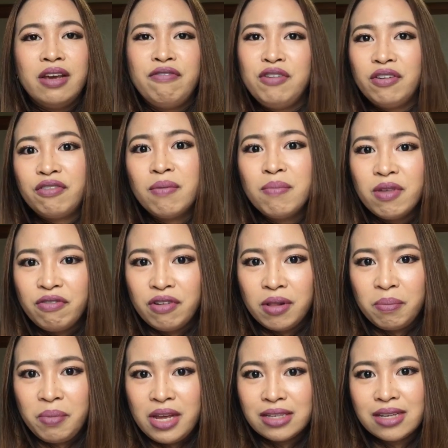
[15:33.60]
If you're from the
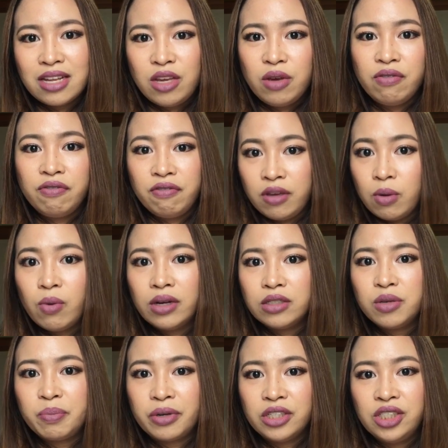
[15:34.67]
Philippines and if you want
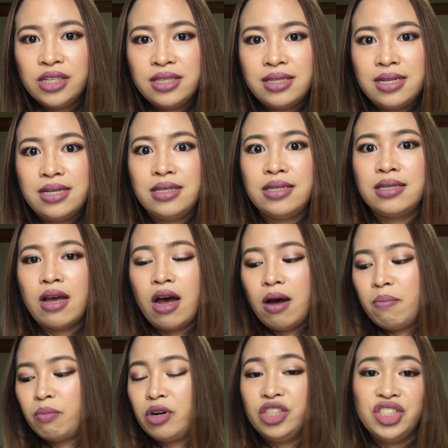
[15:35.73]
to purchase this
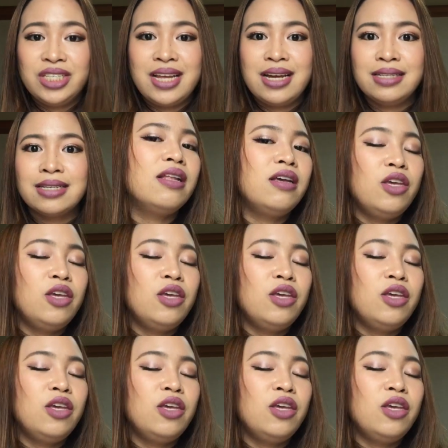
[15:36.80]
brush set,